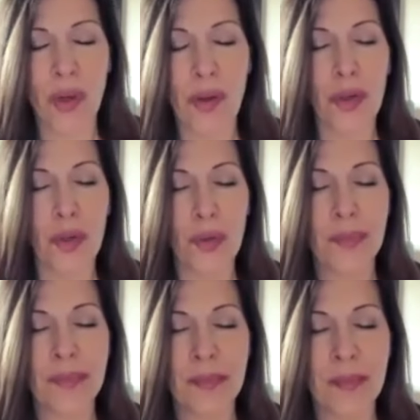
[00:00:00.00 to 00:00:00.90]
are you.
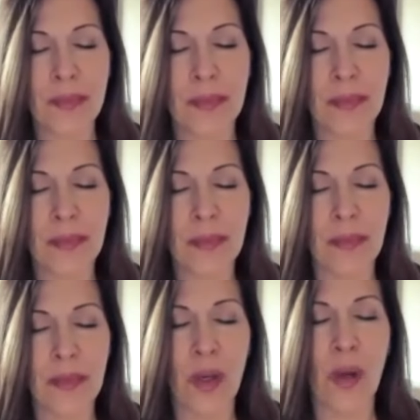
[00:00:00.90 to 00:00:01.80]

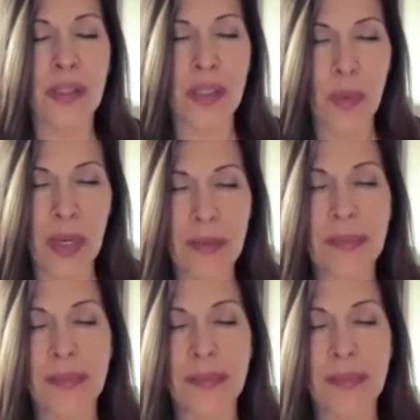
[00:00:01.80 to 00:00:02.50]
All is well.